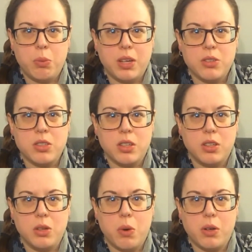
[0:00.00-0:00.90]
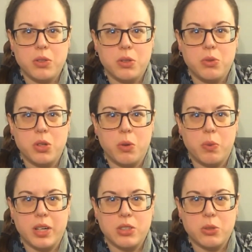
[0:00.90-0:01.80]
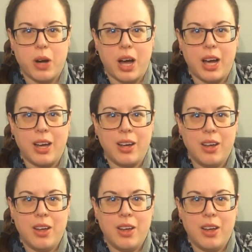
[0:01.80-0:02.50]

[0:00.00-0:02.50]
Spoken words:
because you also don't want to try